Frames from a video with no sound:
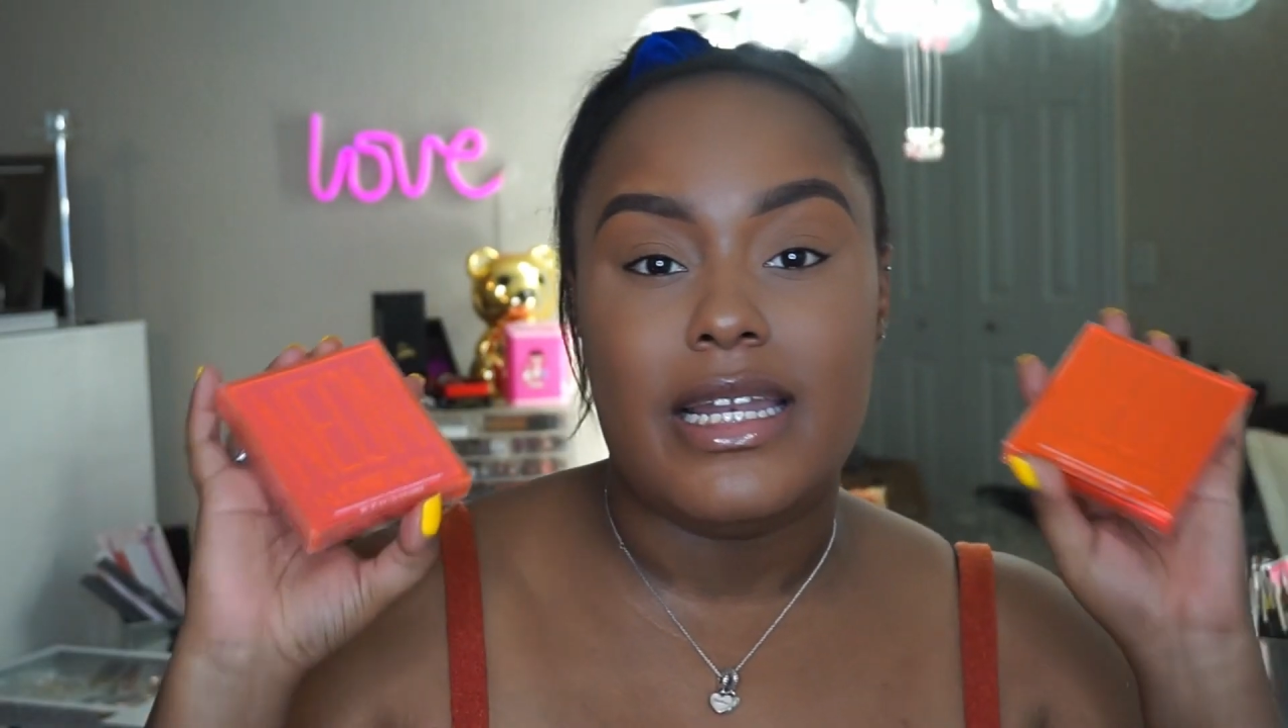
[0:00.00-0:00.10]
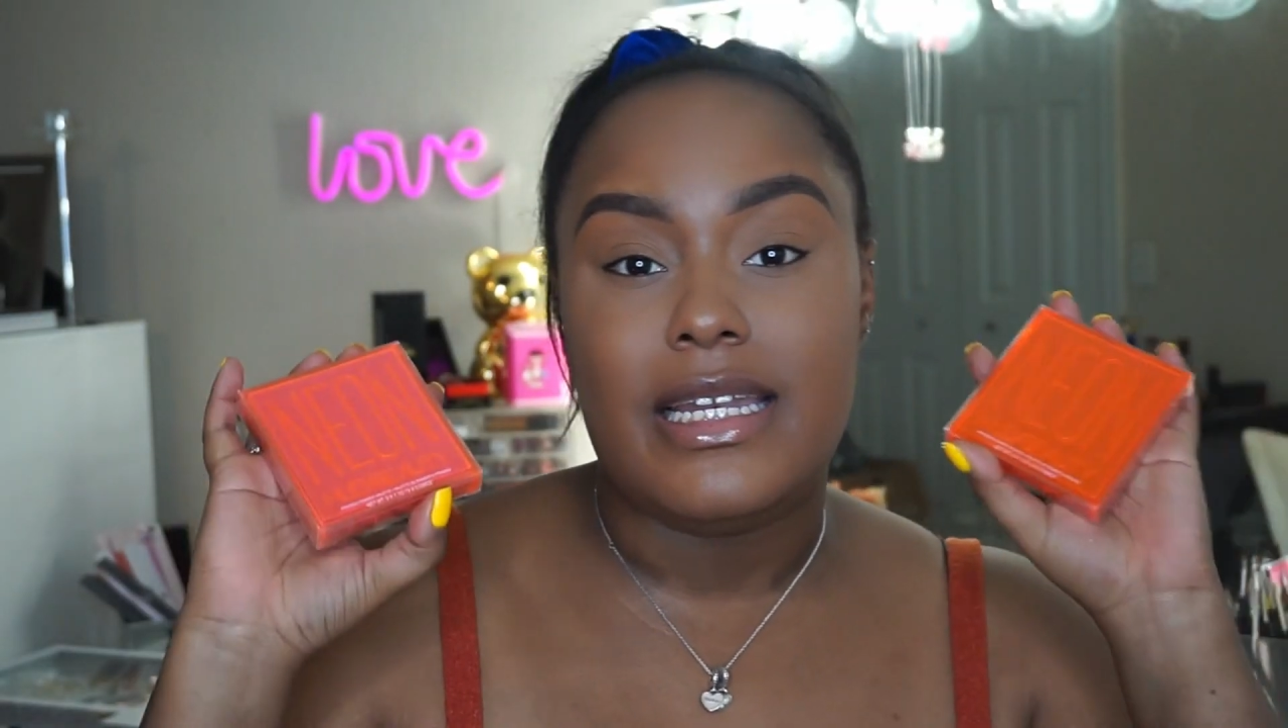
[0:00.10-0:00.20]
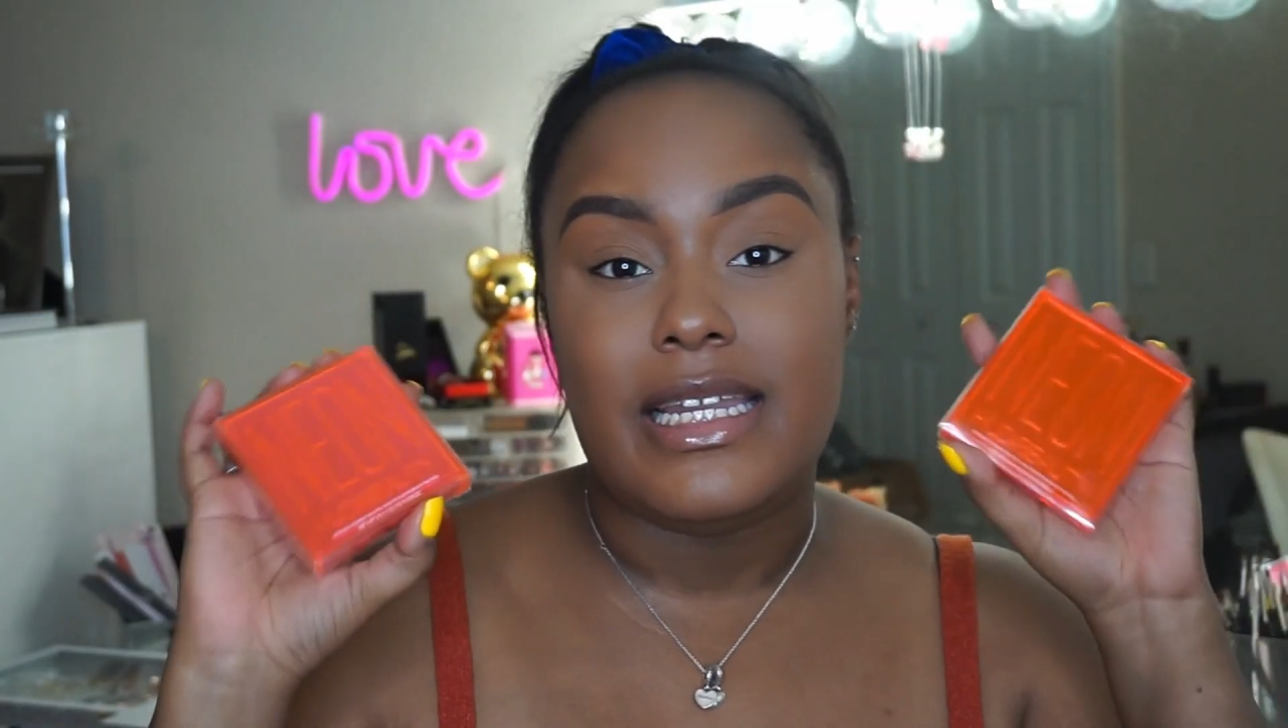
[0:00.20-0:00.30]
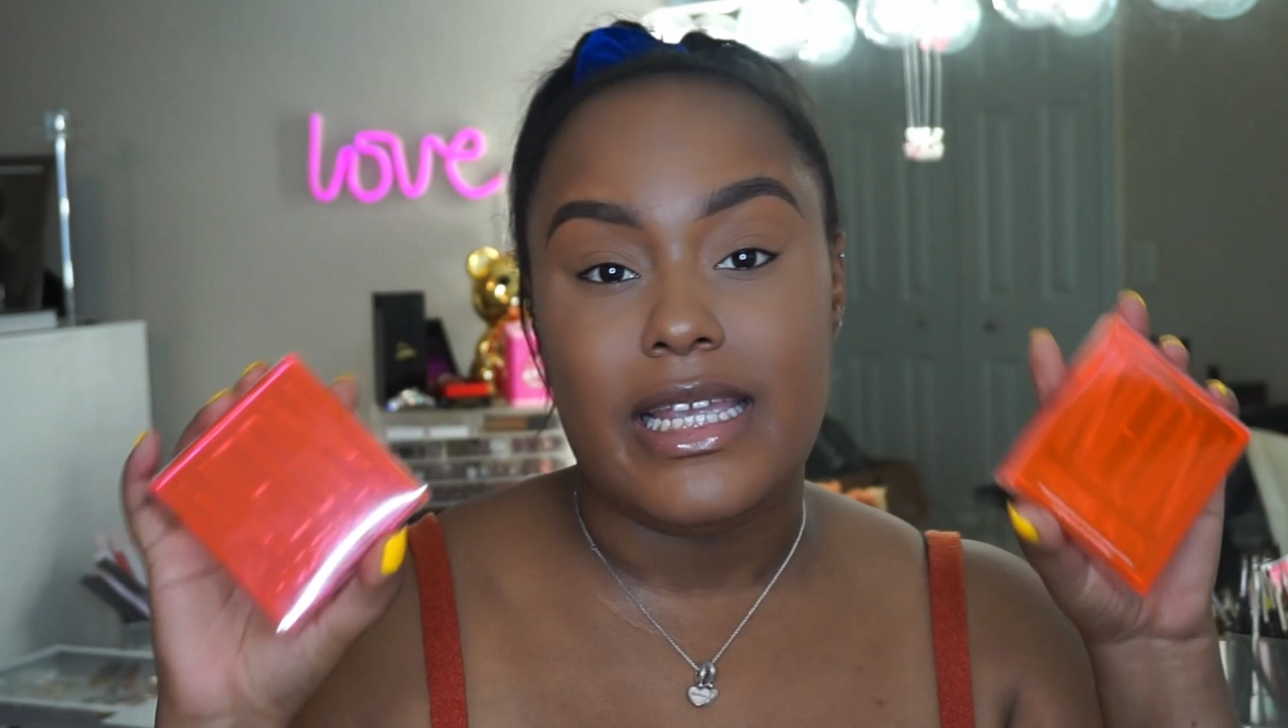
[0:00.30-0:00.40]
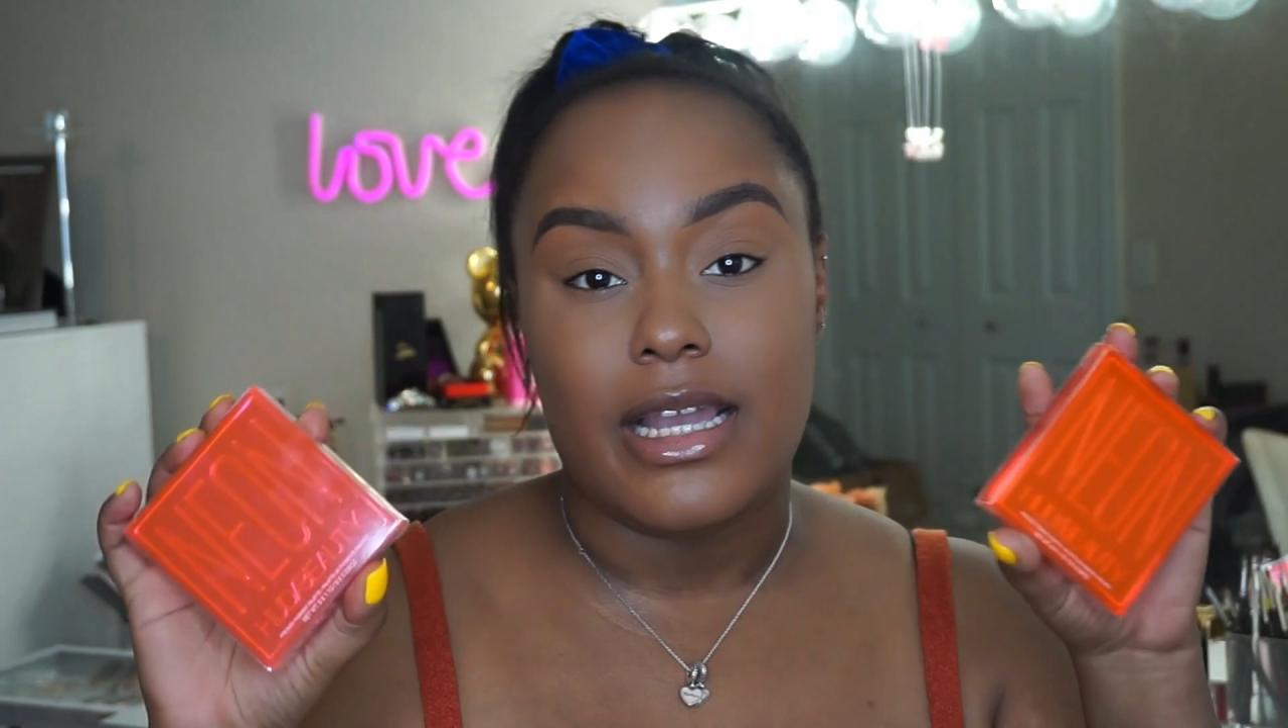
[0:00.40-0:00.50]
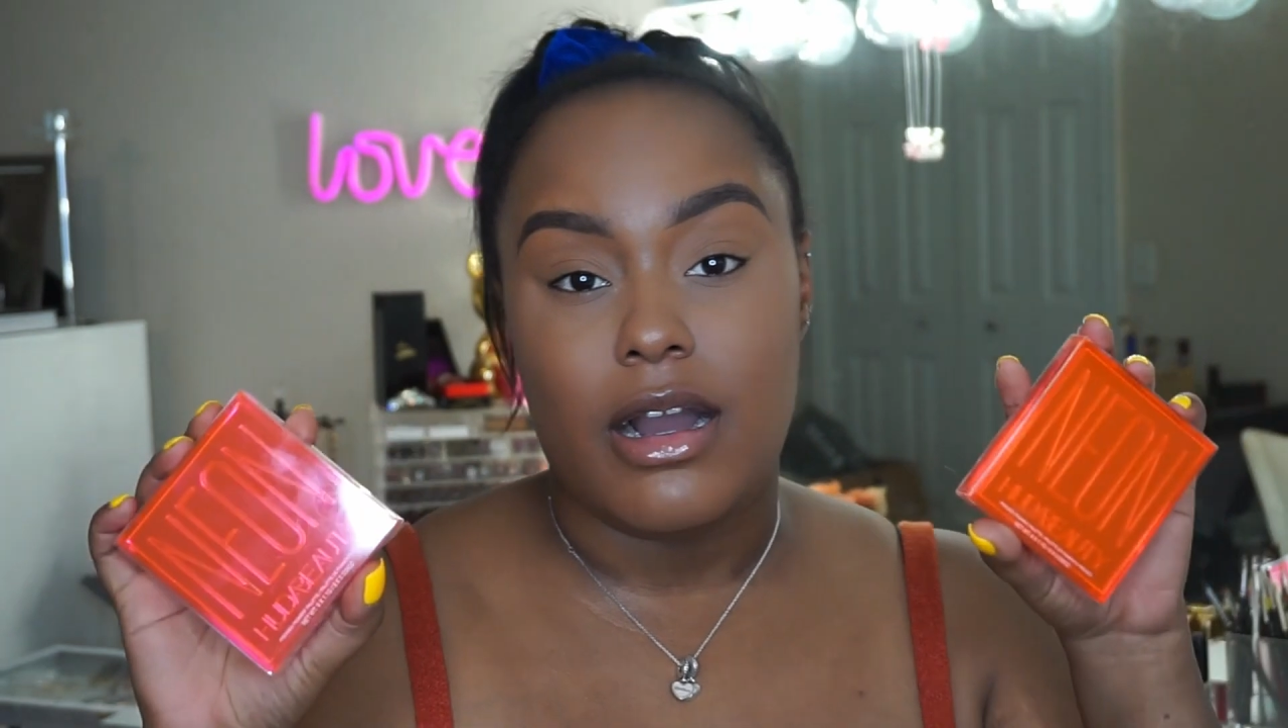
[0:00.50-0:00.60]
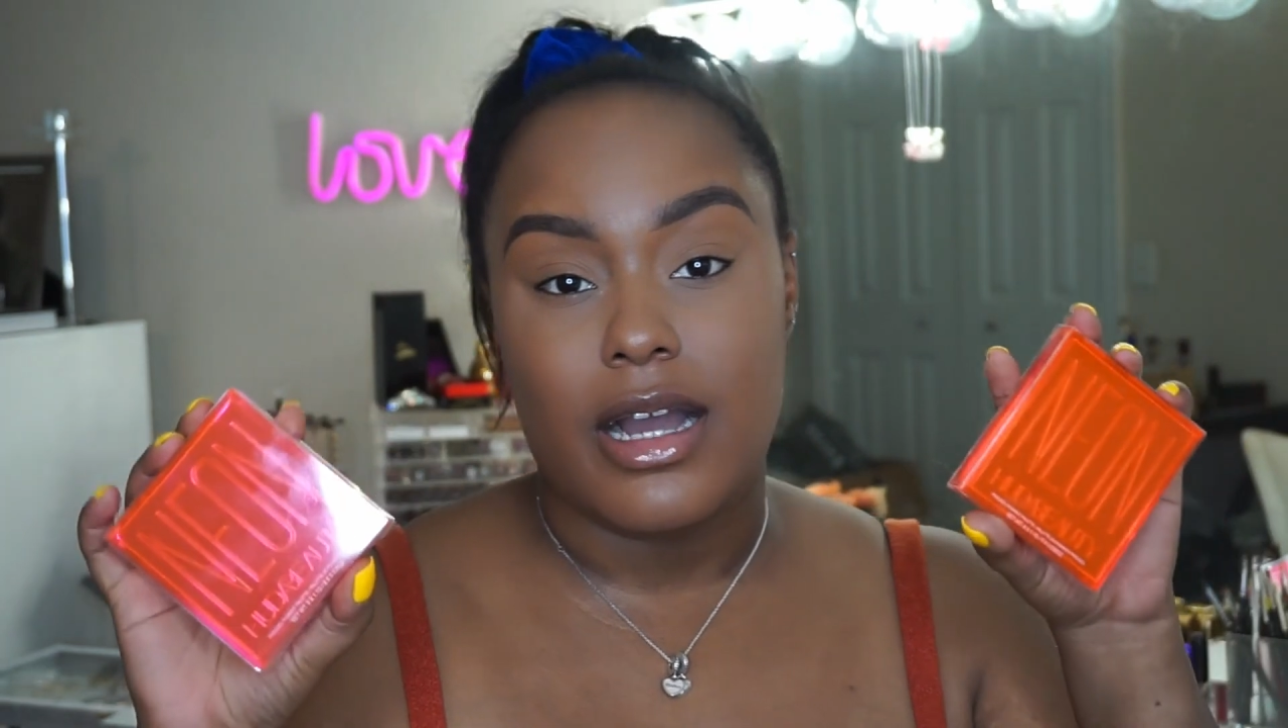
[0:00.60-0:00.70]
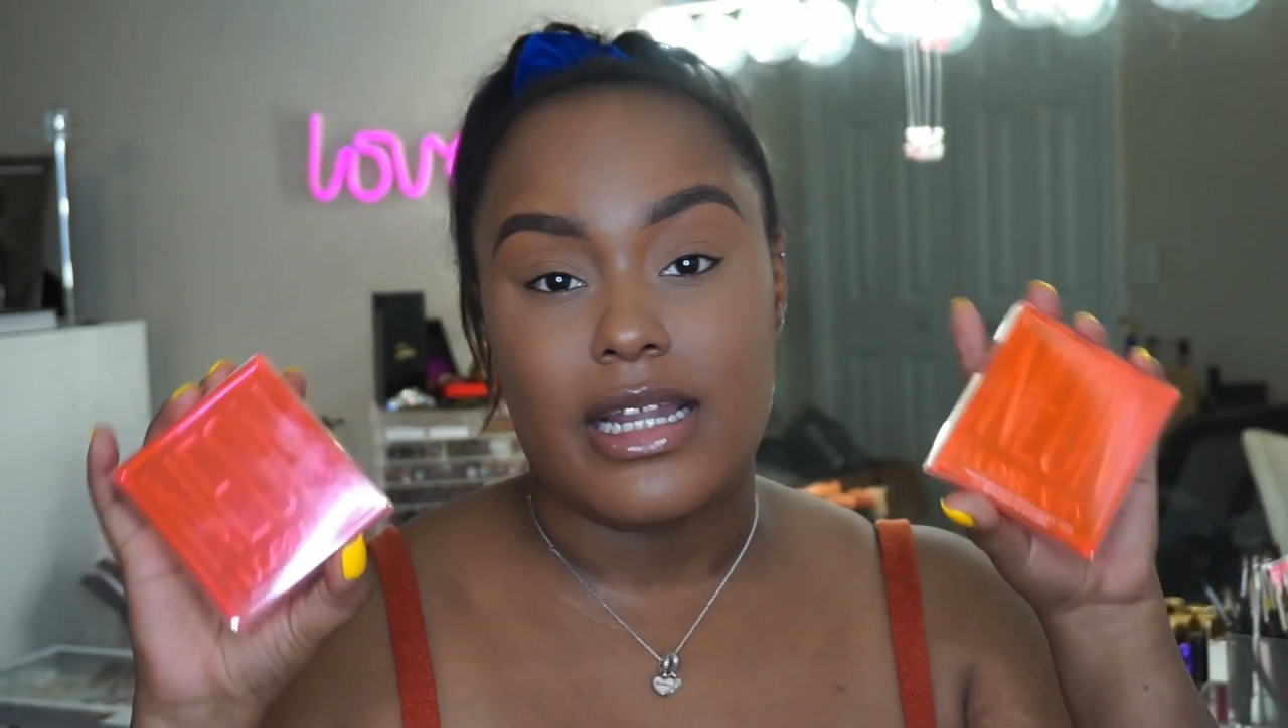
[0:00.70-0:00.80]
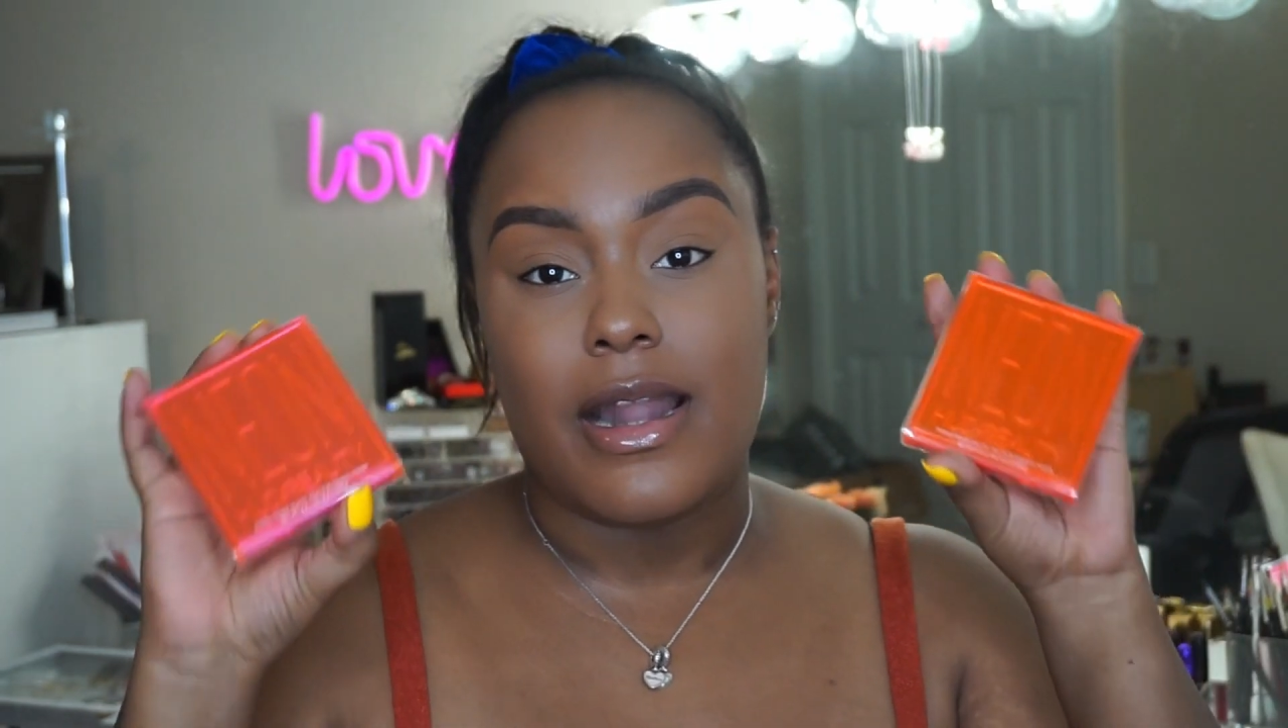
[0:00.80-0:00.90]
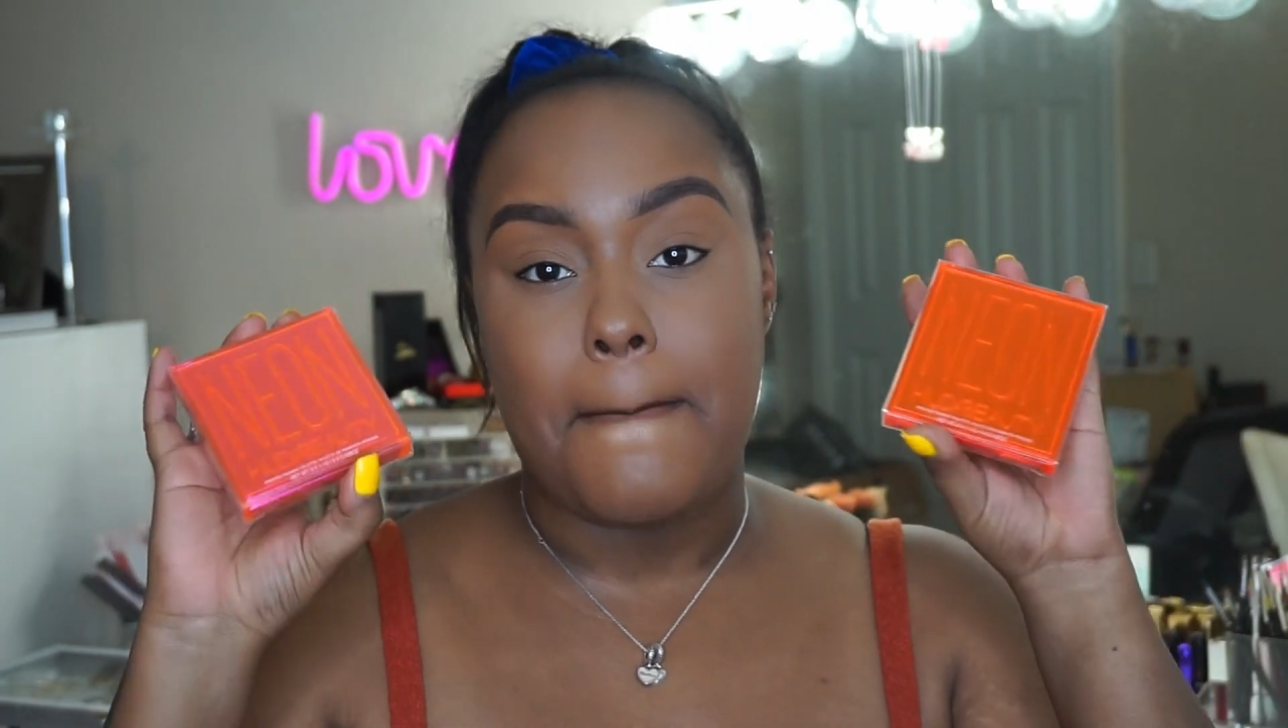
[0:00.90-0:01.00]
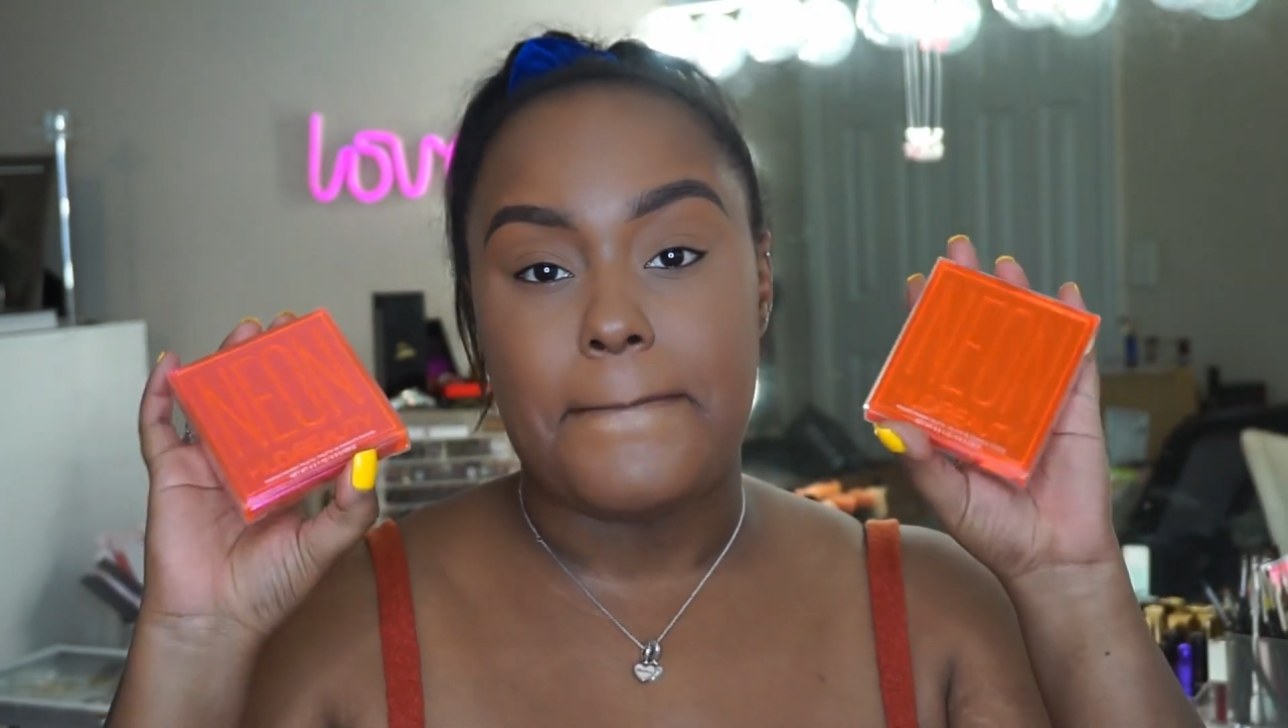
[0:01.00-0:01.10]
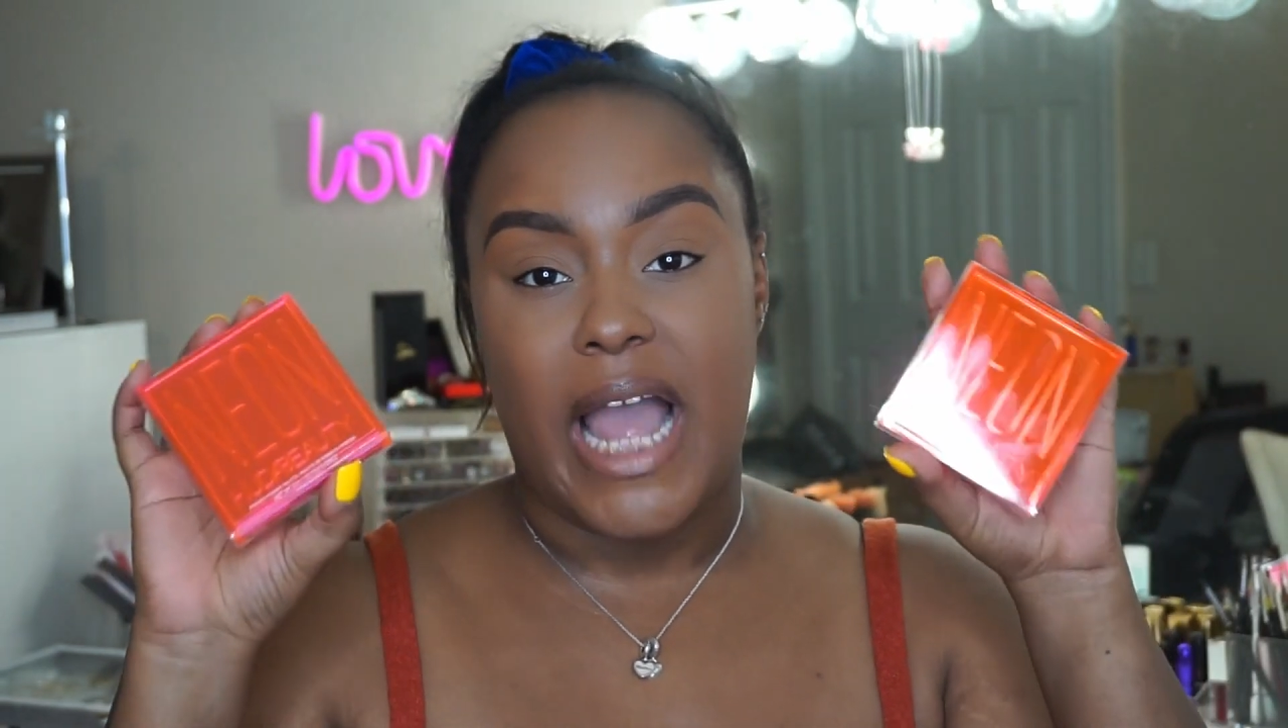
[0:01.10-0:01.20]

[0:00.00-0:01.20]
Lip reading: Neon